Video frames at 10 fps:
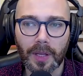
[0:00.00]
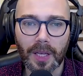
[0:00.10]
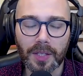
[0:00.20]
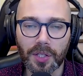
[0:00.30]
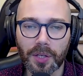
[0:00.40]

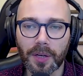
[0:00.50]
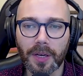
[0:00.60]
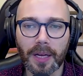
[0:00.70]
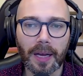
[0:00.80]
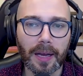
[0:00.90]
Is there,
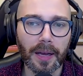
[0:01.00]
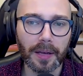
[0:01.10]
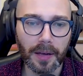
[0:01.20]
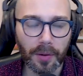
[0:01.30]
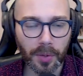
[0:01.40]
I
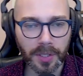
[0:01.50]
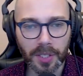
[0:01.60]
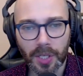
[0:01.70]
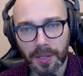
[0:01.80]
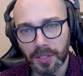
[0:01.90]
want to
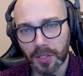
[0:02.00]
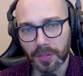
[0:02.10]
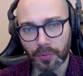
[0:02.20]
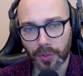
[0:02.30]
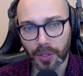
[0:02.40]
touch on this
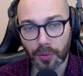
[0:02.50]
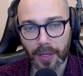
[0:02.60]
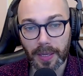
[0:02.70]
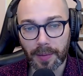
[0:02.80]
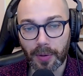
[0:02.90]
really
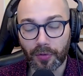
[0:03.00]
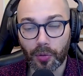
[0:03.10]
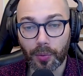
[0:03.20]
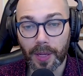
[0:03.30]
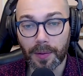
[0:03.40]
quickly
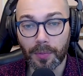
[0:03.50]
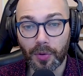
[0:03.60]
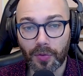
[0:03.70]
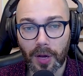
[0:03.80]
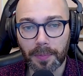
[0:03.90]
before we
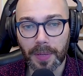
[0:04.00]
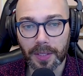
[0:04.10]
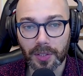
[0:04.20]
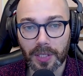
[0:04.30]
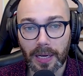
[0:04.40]
move on,
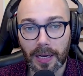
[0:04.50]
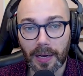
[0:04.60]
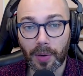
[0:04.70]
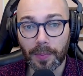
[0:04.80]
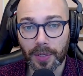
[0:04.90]
because I
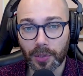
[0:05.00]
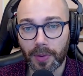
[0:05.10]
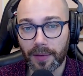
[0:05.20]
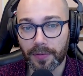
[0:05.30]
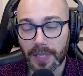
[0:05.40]
want to make sure
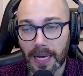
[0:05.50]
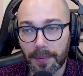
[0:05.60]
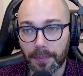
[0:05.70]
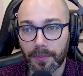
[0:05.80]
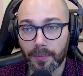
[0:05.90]
we have
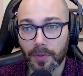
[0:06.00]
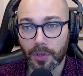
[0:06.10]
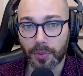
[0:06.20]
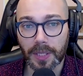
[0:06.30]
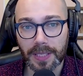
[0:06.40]
time
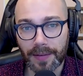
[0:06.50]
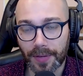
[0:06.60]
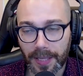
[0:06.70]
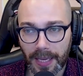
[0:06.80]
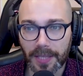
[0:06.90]
to really dive
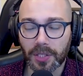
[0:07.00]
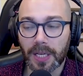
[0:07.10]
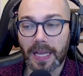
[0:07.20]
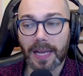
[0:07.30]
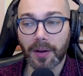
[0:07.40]
into the case
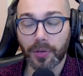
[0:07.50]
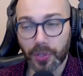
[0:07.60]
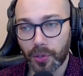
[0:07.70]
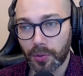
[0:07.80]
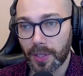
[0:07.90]
study and
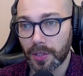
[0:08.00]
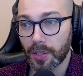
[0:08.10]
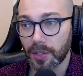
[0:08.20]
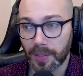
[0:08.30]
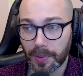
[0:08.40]
also
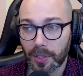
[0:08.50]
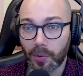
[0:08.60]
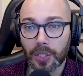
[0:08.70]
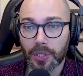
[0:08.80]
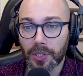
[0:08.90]
into some of the
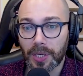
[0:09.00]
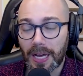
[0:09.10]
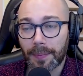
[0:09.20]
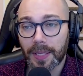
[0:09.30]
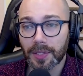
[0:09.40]
questions and
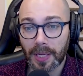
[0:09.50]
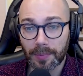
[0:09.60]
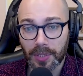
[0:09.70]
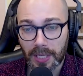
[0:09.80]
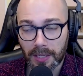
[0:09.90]
comments
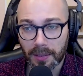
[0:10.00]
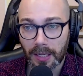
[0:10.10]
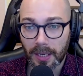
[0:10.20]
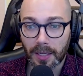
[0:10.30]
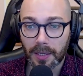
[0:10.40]
I'm seeing
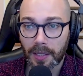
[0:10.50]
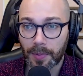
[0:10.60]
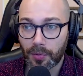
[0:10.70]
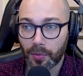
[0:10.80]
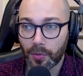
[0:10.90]

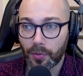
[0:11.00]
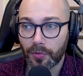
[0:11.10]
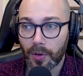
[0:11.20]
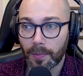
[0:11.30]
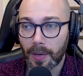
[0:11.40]
coming through
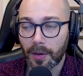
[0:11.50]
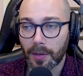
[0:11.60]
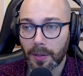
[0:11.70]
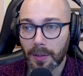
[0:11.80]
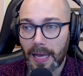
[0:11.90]
from
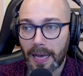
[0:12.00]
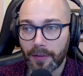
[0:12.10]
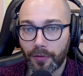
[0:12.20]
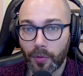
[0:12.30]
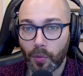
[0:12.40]
our
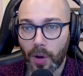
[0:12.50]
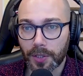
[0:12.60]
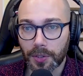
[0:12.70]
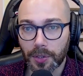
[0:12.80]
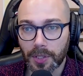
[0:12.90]
live
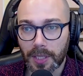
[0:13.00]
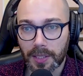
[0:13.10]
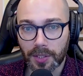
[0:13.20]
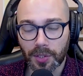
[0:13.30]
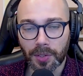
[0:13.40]
watchers and
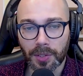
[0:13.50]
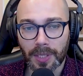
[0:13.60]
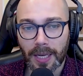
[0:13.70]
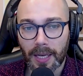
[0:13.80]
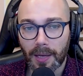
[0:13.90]
listeners.
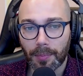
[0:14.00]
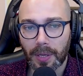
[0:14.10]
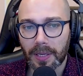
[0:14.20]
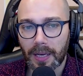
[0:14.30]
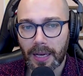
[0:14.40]

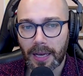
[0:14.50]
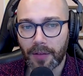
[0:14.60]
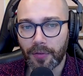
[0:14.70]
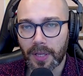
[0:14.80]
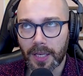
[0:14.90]
But I
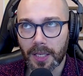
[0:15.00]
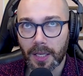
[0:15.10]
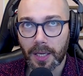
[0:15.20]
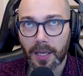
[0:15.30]
feel like